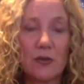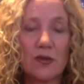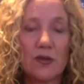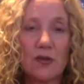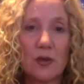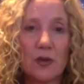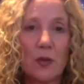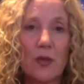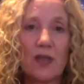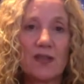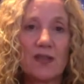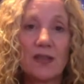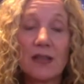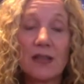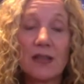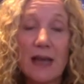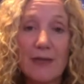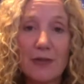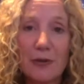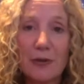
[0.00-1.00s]
So we still
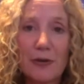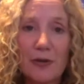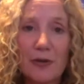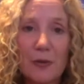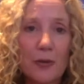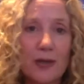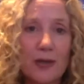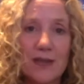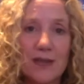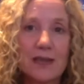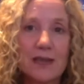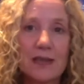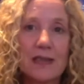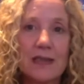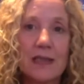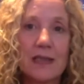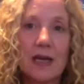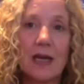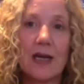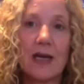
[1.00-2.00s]
haven't heard the president
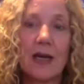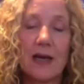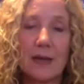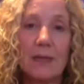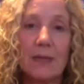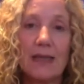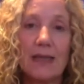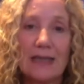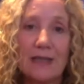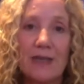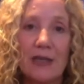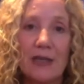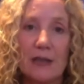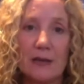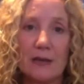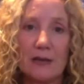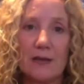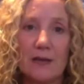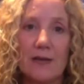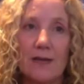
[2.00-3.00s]
say, I am leaving
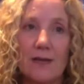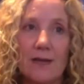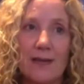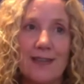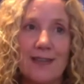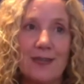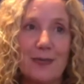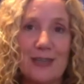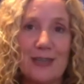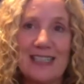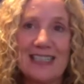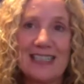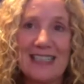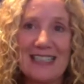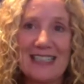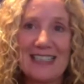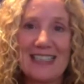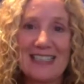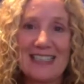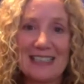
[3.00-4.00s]
uh, in
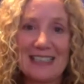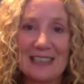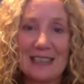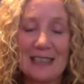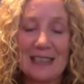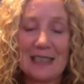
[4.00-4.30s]
2018.